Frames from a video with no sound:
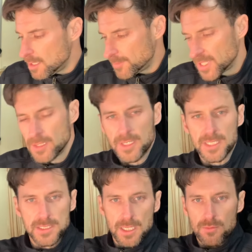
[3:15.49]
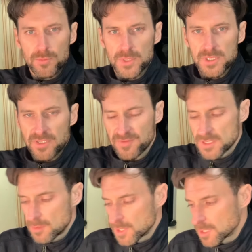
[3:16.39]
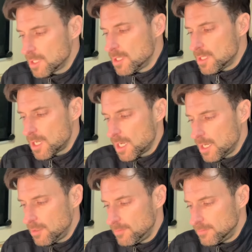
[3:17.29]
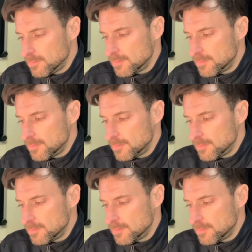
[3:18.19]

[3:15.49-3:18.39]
But let's not, we're a different subject. Um,